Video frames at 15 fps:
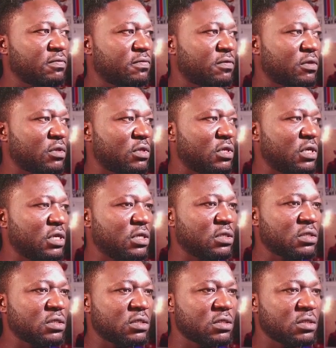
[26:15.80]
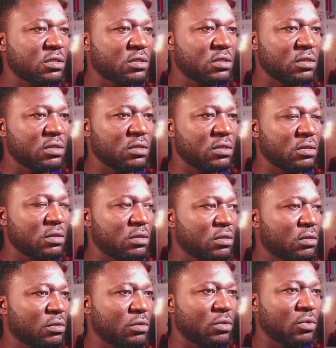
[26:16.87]
for this,
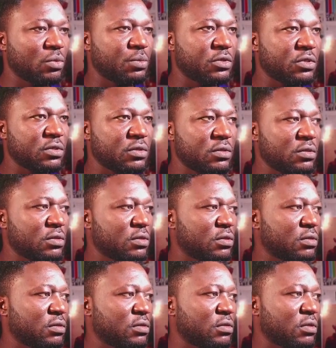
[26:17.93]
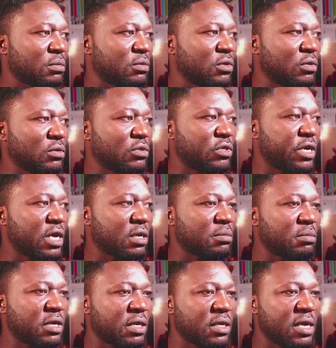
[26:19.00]
oops. So I'm going to drag
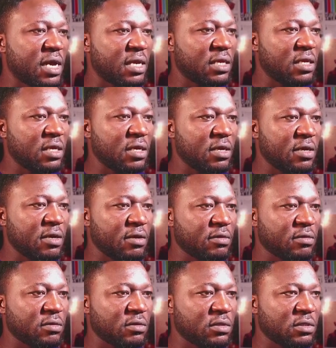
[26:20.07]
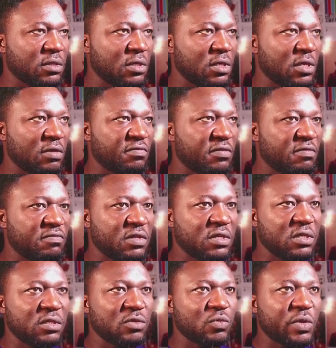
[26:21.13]
my guide here to see if
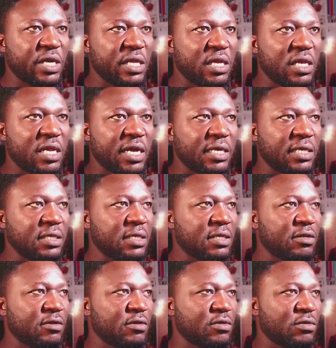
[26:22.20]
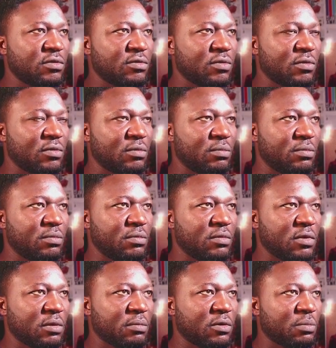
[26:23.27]
everything is well aligned. So I'm
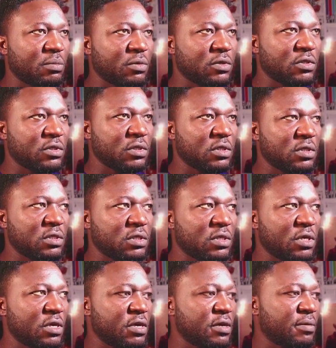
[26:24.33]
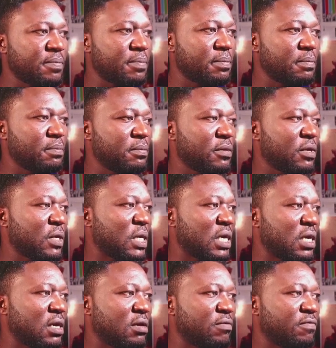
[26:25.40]
going to position this here,
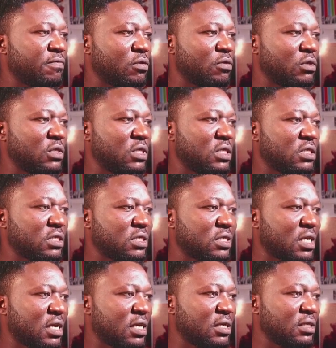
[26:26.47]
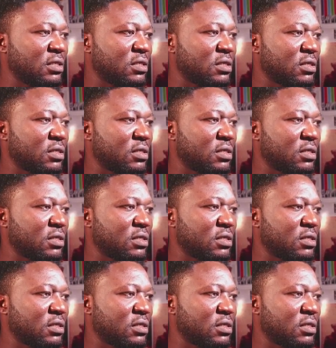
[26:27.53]
and for this side,